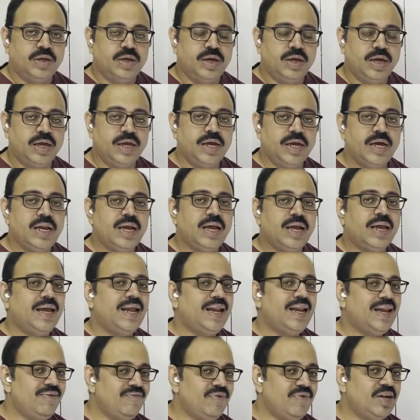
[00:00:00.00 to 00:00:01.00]
Here,
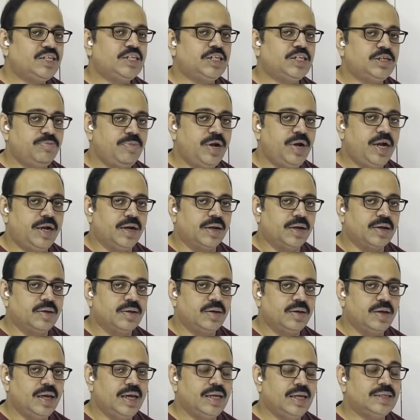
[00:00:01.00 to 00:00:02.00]

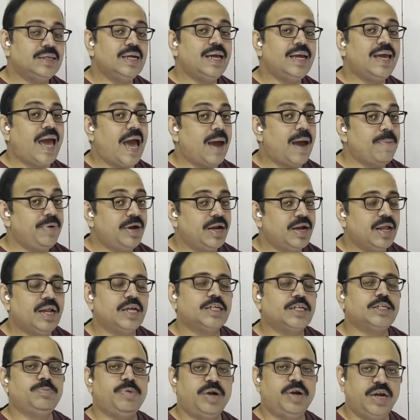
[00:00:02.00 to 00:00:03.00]
investment is a capital
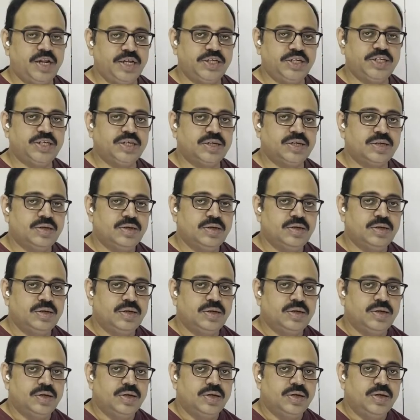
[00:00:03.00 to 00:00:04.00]
expenditure.
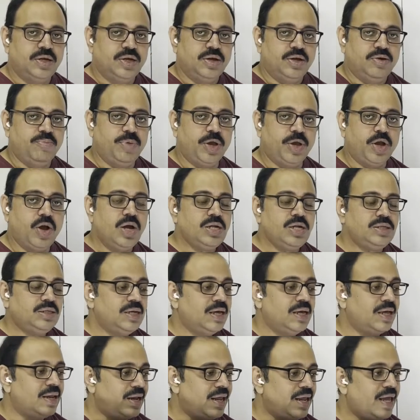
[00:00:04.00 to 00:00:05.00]

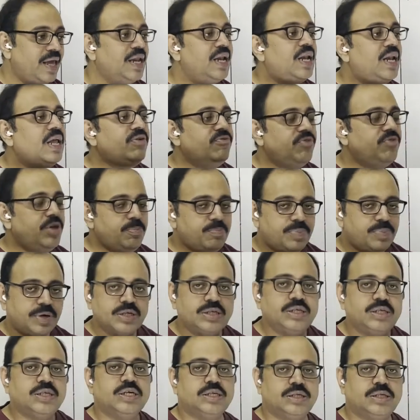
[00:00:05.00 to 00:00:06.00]
Because rarely we
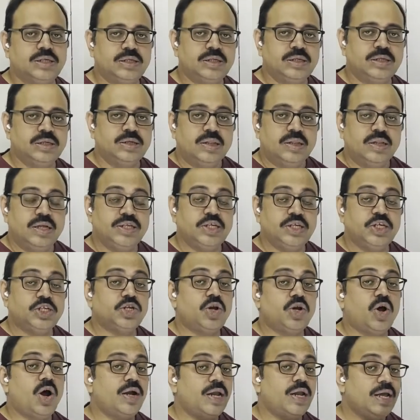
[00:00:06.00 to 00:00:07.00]
purchase. This is
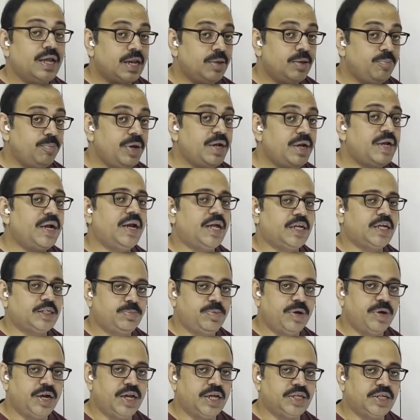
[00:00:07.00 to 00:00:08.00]
not a repeated
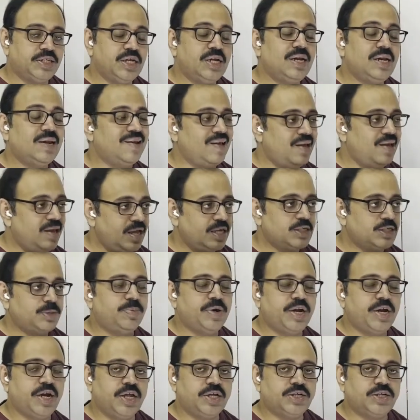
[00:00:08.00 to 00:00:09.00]
expenditure, rare
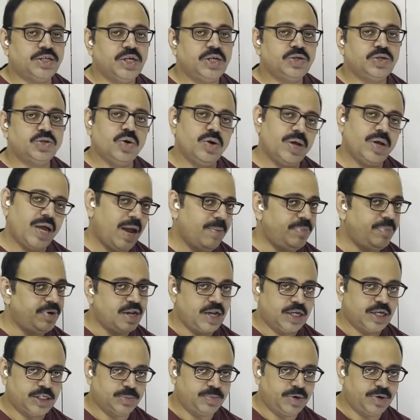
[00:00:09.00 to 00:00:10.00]
expenditure. So
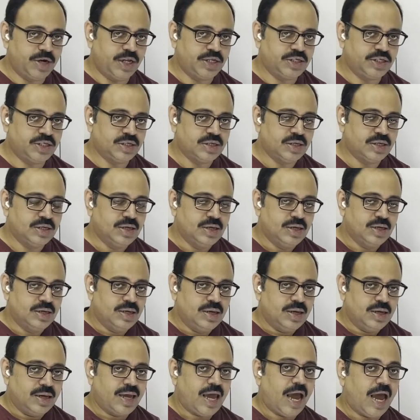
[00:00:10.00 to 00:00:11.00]
capital expenditure.
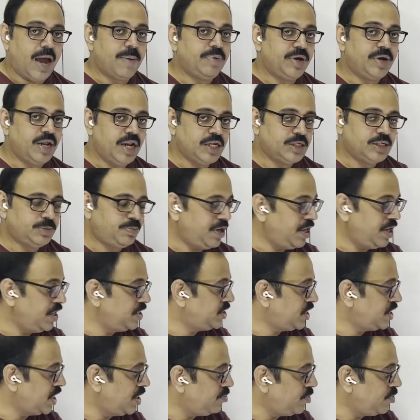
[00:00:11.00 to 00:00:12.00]
Capital
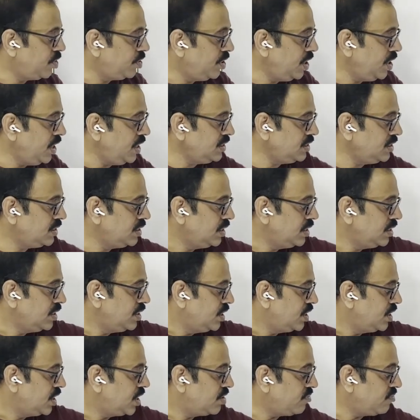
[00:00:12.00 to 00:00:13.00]
expenditure amount is
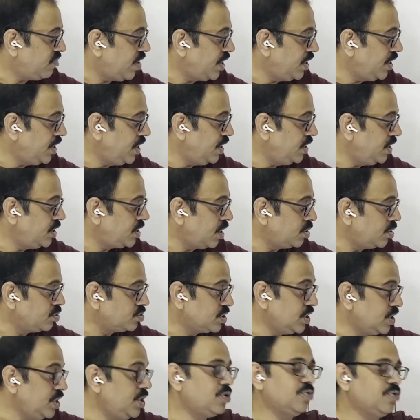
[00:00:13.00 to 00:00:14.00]

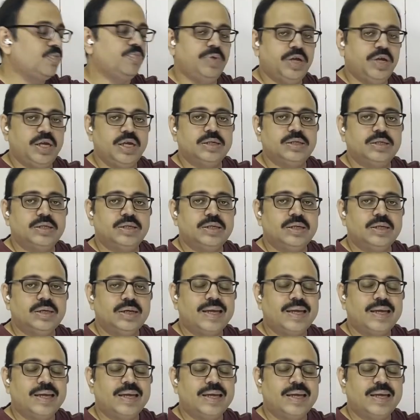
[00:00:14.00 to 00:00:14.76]
20,000 rupees.